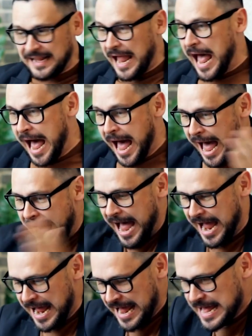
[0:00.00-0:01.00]
has made me feel
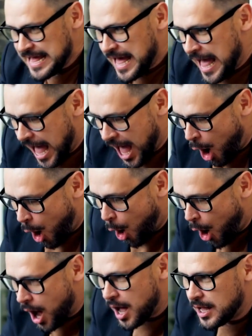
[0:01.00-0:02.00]
more energized and
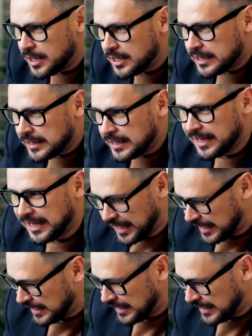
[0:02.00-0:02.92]
satisfied about the work that I'm